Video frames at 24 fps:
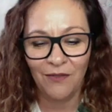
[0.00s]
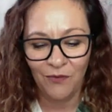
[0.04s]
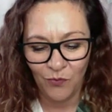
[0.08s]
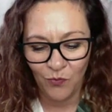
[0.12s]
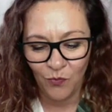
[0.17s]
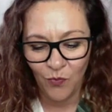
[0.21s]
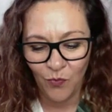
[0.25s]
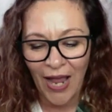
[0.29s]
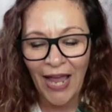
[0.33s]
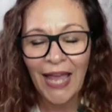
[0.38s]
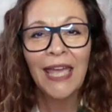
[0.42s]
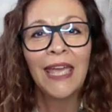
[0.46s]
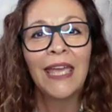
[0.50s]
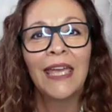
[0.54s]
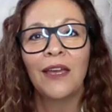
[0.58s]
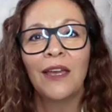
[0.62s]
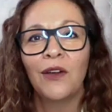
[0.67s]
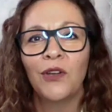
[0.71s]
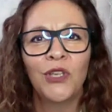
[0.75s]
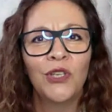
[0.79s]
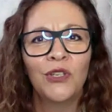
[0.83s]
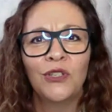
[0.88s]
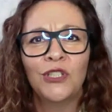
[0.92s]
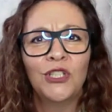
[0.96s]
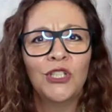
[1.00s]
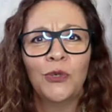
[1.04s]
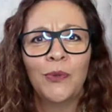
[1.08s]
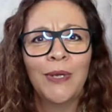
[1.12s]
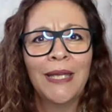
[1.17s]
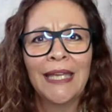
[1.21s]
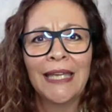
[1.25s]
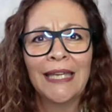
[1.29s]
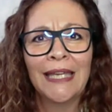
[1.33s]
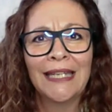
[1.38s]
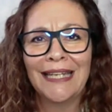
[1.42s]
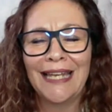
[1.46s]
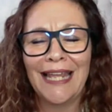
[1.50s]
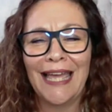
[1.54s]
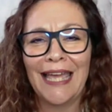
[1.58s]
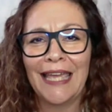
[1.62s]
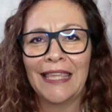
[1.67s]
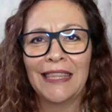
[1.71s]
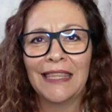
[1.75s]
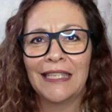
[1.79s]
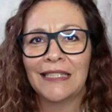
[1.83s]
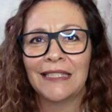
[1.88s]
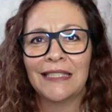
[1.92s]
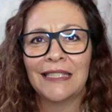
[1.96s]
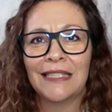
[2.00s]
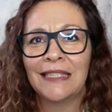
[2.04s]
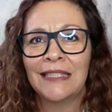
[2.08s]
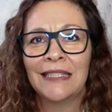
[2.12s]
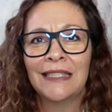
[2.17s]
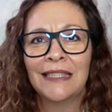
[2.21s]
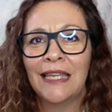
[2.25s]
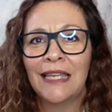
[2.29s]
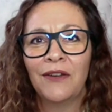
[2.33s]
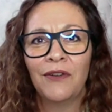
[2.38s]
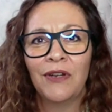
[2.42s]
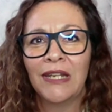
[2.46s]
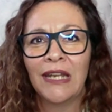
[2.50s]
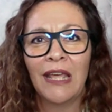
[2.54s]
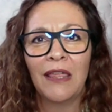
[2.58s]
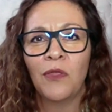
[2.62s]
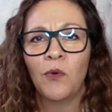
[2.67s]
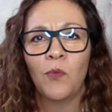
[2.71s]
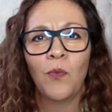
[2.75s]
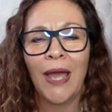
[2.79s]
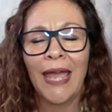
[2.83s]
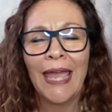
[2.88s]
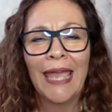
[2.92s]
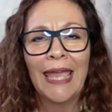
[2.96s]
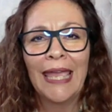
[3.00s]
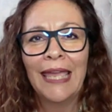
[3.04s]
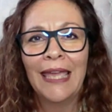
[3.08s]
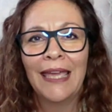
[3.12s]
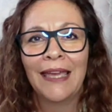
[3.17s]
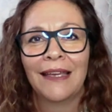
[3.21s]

Why are you doing it like this? Isn't there another way?